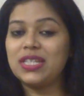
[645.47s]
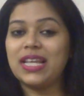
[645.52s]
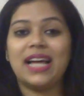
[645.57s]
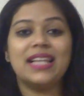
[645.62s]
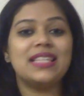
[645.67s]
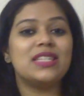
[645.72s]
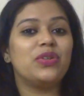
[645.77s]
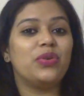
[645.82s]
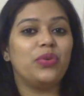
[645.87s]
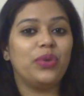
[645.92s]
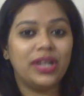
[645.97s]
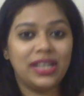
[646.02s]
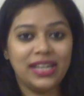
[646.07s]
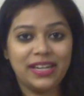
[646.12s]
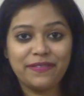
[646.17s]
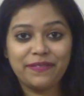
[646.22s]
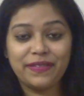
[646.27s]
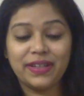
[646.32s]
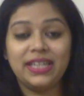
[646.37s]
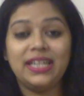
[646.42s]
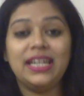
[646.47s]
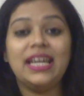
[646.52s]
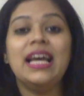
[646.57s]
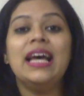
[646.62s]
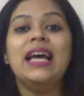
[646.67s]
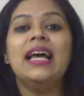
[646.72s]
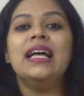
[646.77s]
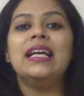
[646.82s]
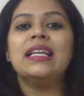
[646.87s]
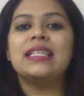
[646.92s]
That's really funny,
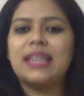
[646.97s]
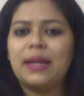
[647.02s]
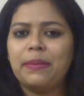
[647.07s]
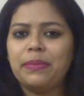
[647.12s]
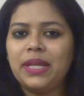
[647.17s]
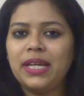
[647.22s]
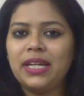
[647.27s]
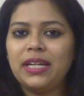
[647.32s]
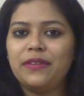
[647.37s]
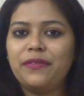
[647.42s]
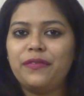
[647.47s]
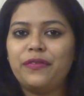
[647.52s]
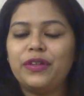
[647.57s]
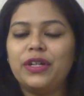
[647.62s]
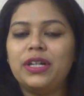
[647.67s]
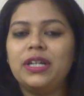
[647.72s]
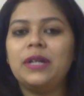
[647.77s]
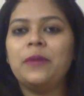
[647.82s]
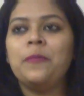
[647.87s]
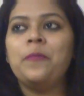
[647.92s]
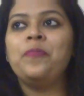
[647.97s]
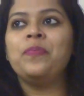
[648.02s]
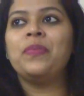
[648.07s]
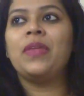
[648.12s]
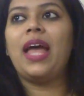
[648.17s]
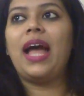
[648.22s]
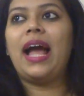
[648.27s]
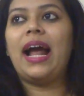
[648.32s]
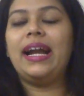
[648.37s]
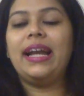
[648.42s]
something different
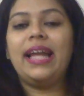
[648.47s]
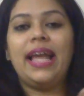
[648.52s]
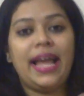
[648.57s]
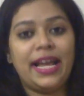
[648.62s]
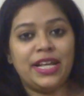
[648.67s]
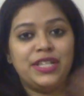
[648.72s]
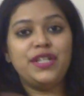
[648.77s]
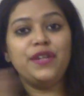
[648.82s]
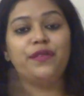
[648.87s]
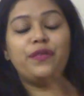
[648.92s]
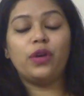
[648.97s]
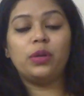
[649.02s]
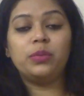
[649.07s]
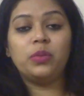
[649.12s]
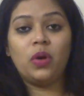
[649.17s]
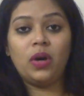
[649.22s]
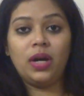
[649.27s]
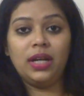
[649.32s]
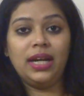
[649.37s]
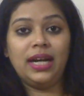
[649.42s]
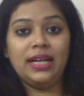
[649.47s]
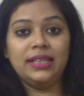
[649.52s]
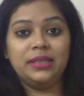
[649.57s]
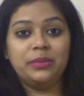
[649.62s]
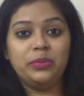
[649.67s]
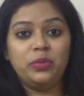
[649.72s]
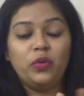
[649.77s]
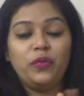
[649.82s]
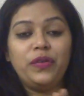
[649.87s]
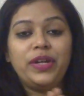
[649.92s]
and edgy from all
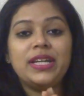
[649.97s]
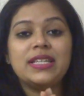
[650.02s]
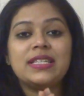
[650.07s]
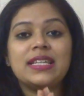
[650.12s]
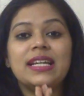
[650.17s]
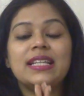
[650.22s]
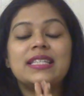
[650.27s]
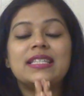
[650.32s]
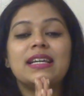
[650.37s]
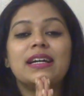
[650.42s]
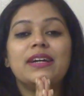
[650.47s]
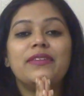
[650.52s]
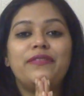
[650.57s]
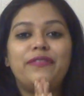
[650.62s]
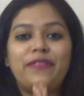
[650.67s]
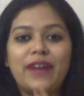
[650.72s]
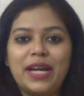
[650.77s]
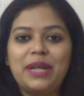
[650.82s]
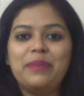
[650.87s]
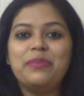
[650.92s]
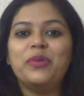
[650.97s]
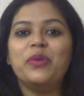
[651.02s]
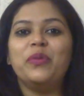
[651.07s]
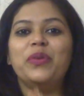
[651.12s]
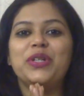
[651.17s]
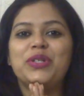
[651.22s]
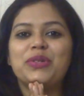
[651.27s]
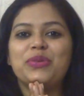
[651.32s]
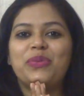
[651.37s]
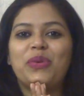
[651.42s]
other movies. It's a fun
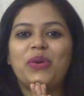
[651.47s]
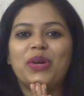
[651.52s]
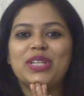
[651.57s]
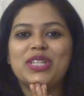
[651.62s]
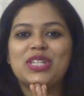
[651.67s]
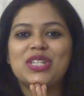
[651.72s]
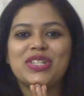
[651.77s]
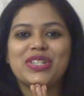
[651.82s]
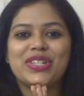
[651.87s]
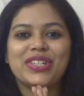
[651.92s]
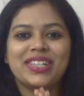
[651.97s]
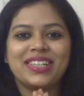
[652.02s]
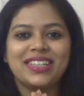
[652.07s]
movie to watch.